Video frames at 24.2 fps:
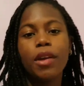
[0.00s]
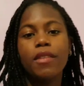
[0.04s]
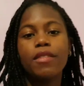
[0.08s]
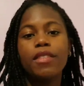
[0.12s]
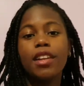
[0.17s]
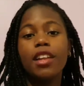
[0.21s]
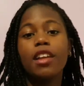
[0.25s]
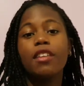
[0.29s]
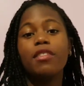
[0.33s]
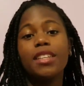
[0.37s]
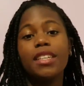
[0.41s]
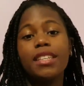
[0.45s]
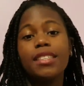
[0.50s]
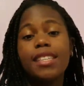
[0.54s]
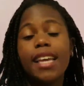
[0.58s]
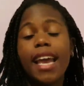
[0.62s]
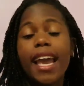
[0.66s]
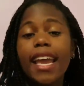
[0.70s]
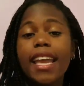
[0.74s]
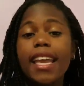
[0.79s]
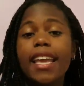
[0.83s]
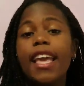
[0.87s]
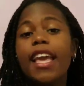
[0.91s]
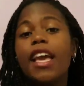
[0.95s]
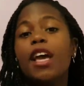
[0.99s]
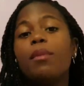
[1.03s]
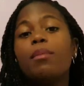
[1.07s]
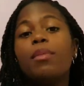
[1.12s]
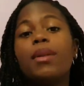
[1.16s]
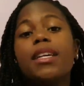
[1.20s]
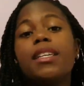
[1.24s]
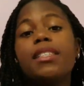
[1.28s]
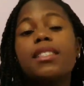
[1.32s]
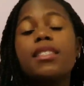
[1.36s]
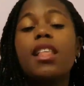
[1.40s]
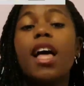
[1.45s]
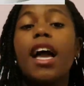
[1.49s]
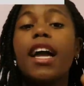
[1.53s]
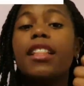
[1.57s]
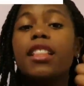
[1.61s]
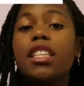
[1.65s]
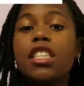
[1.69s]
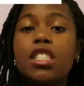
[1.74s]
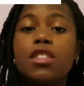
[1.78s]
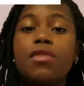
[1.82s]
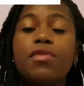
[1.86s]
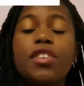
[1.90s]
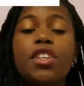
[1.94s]
I hope you have a lovely day.
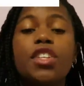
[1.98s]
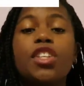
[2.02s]
Please like